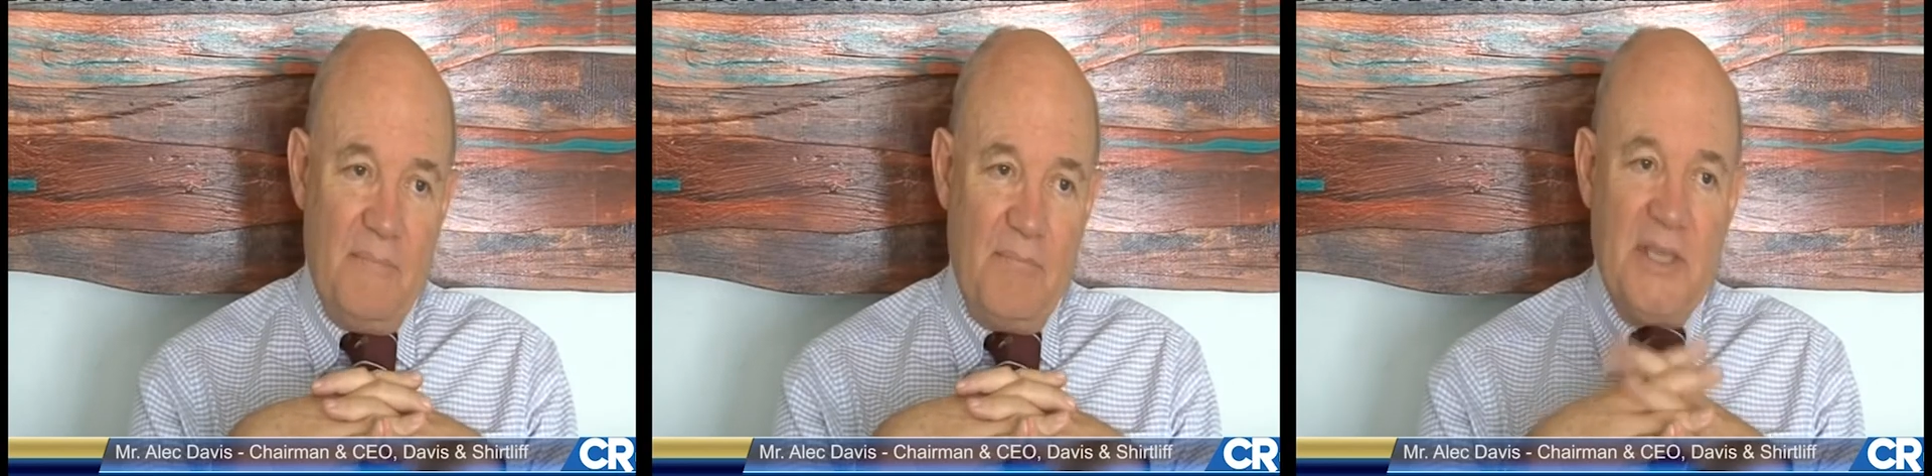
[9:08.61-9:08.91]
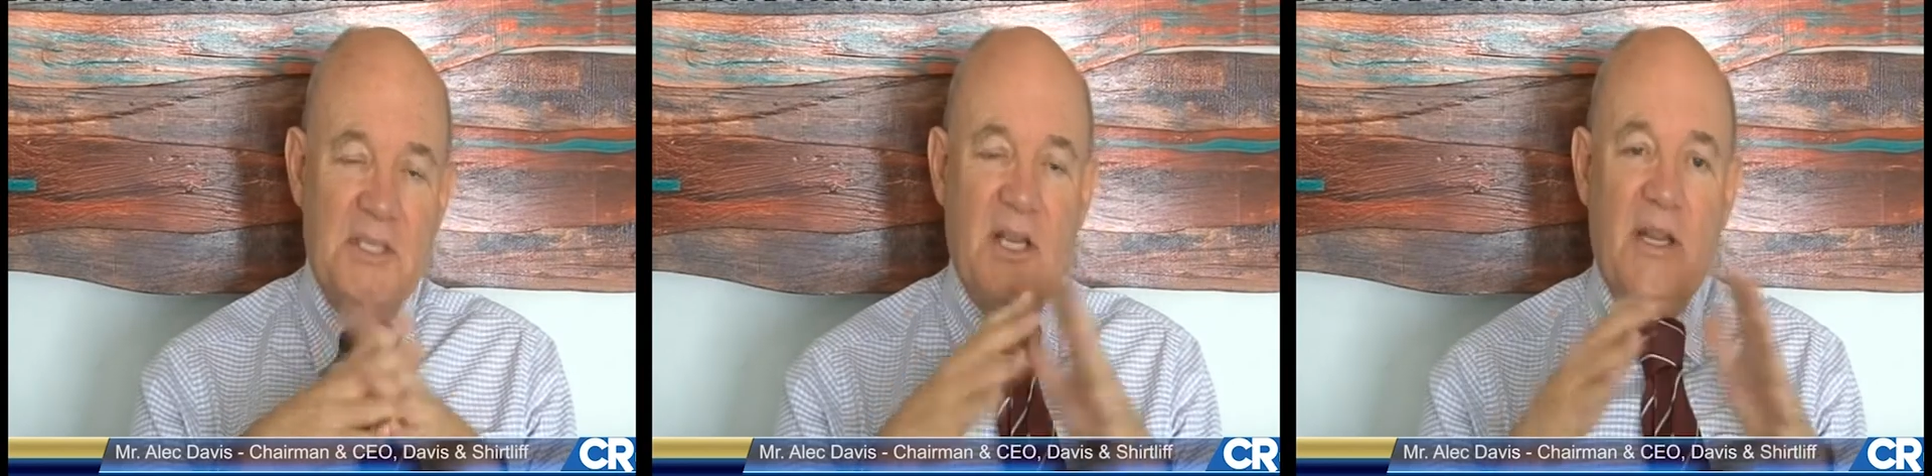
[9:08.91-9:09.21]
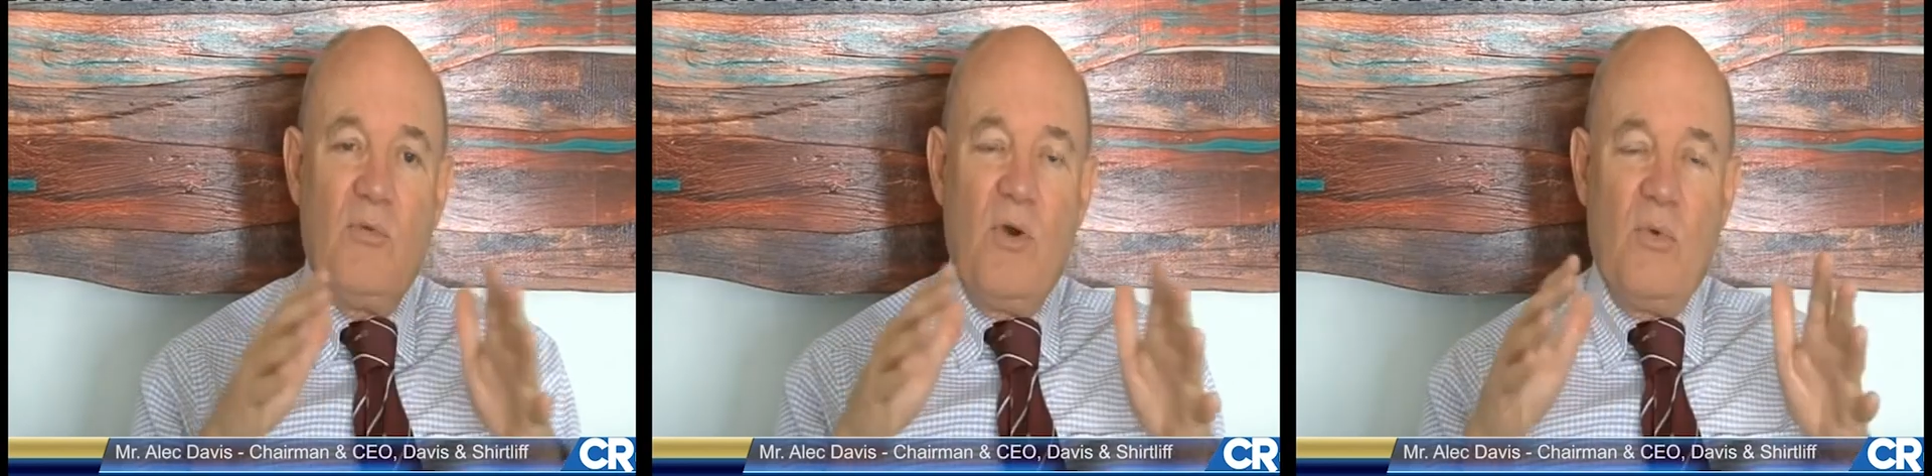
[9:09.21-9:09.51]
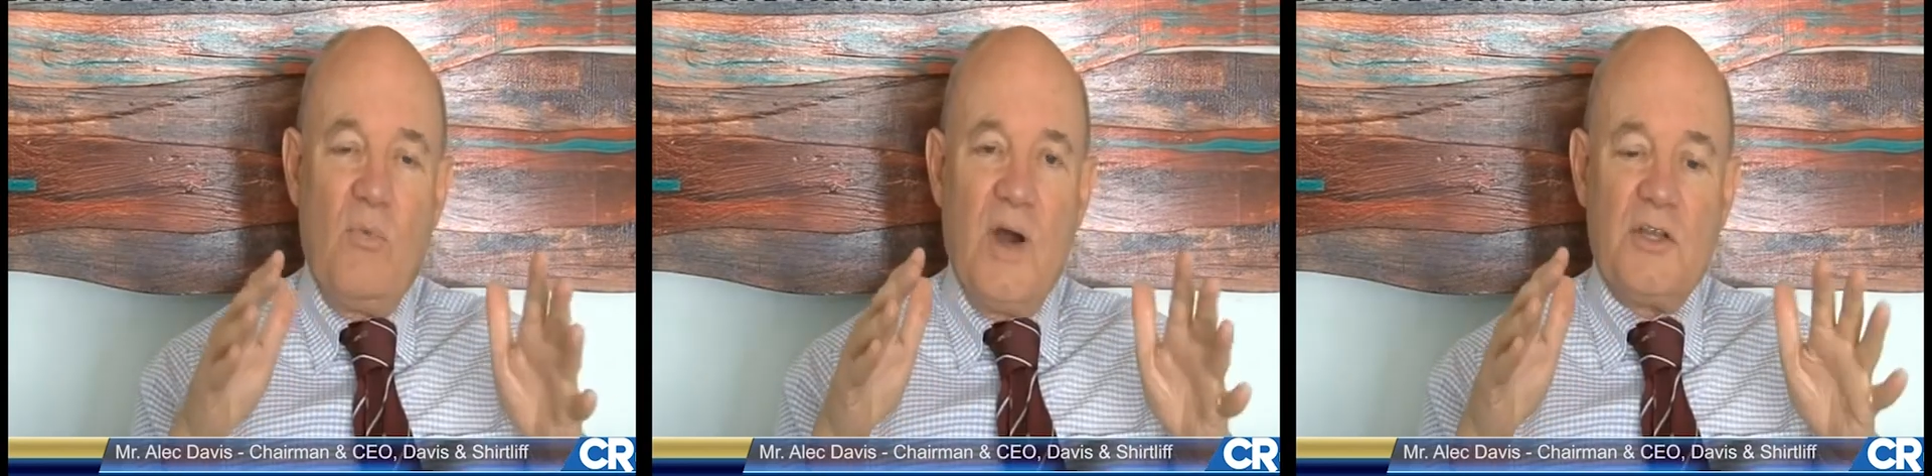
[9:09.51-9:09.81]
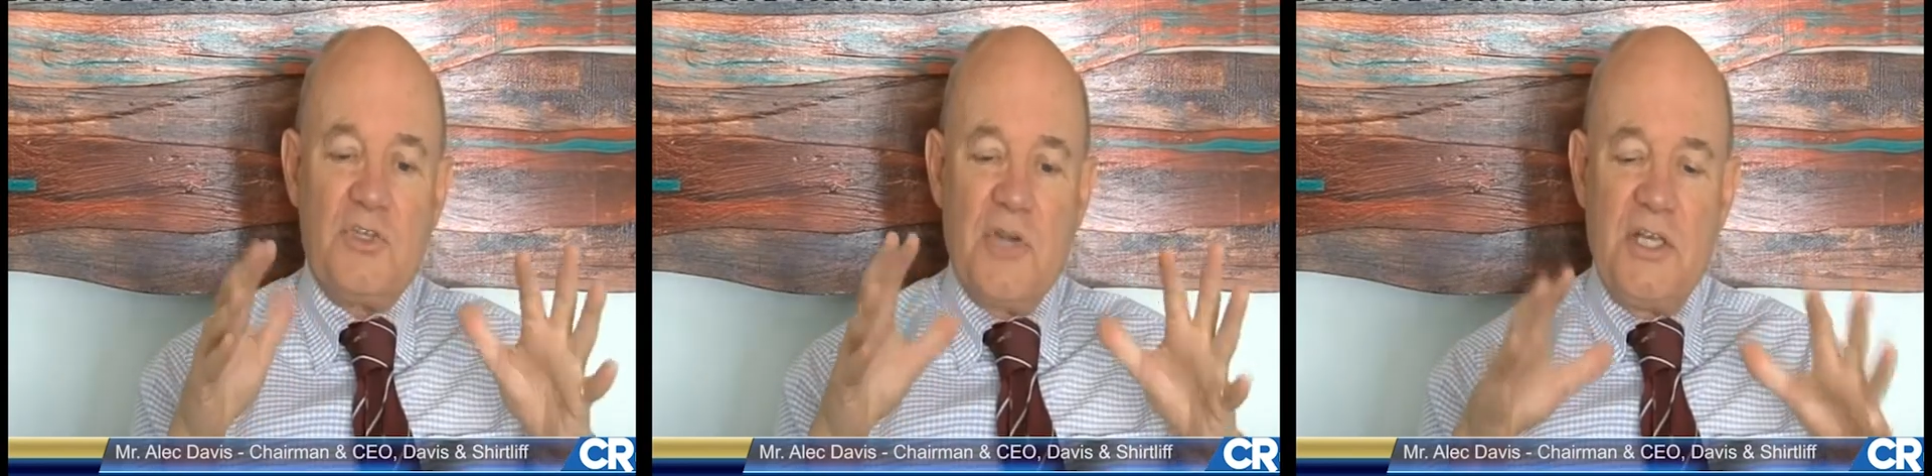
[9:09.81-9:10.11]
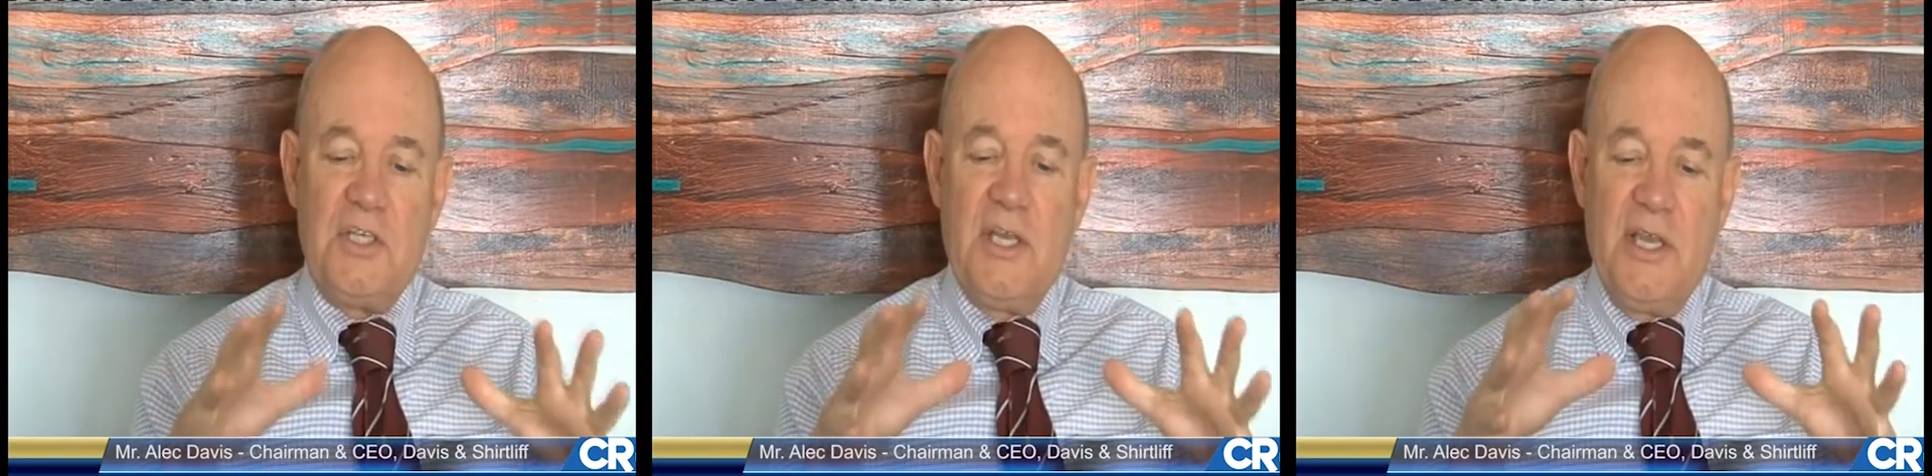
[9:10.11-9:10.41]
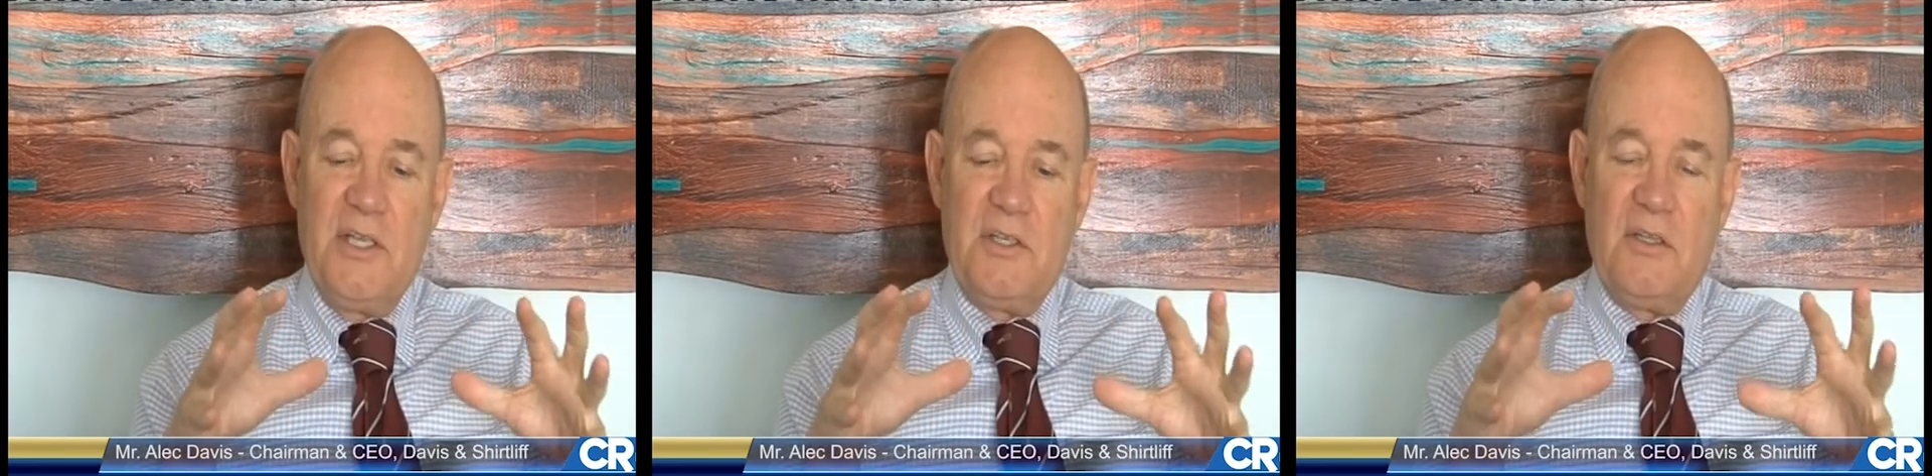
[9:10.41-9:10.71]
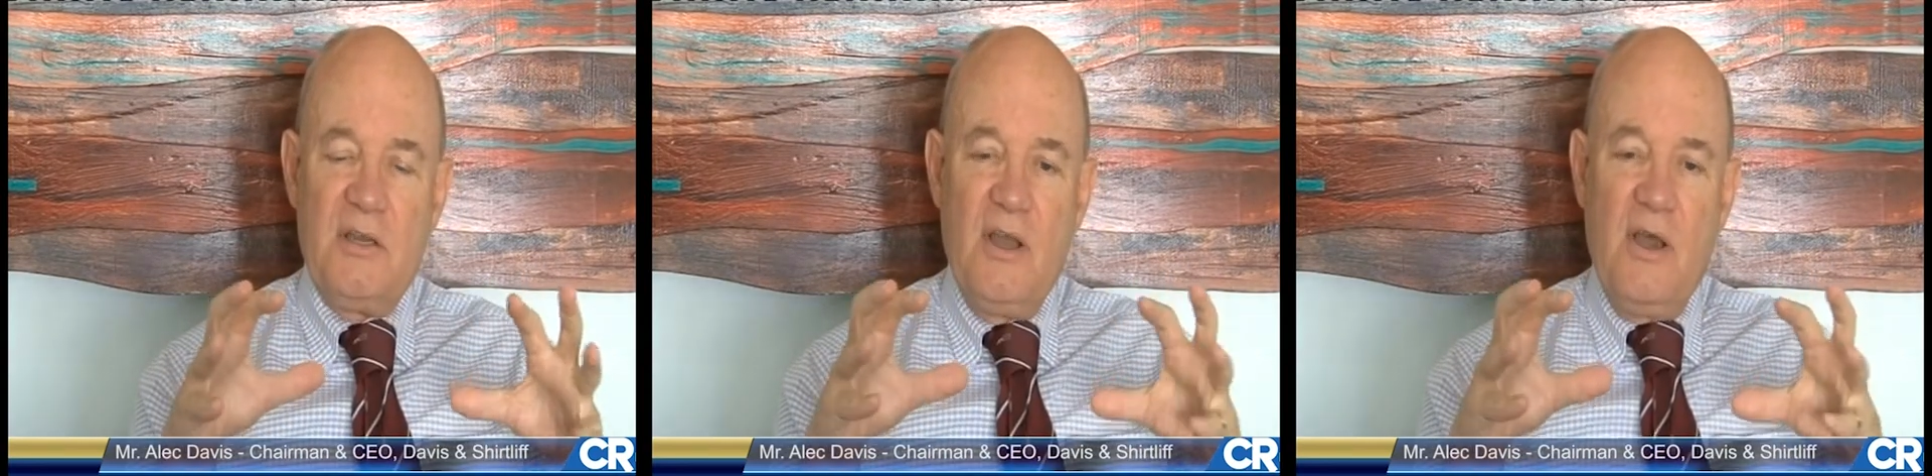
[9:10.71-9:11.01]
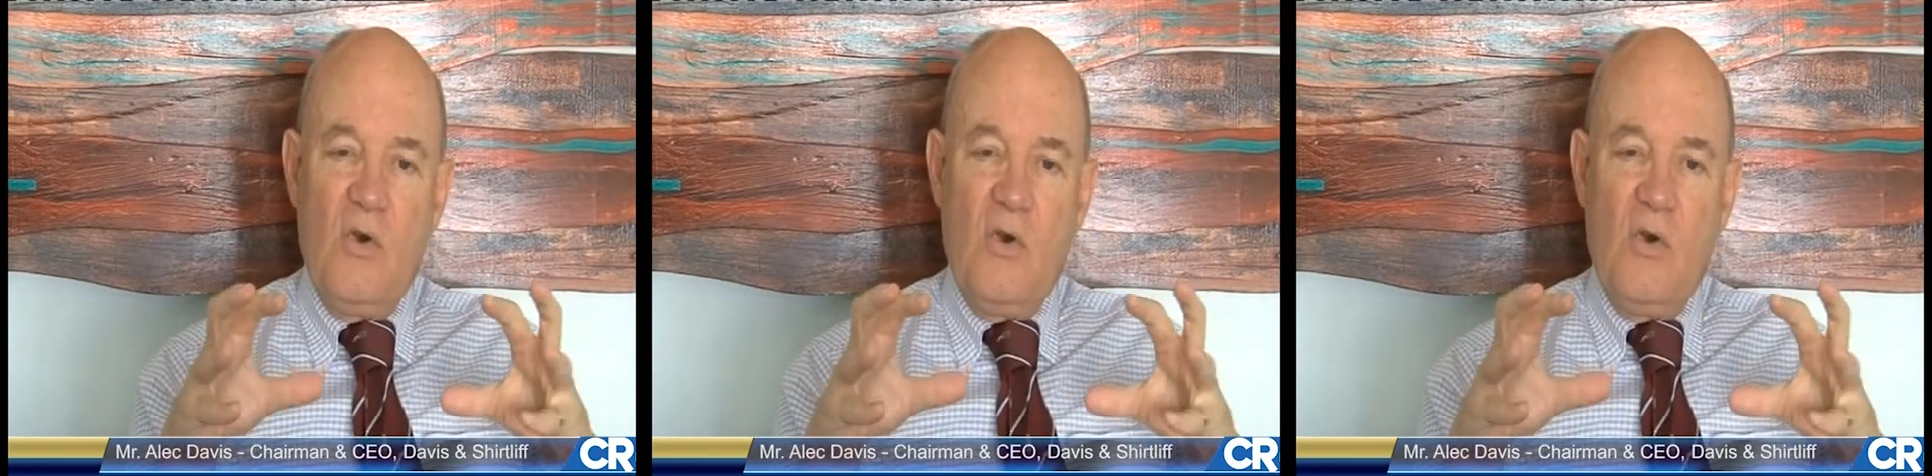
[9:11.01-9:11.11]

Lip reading: Basically, what our strategy is that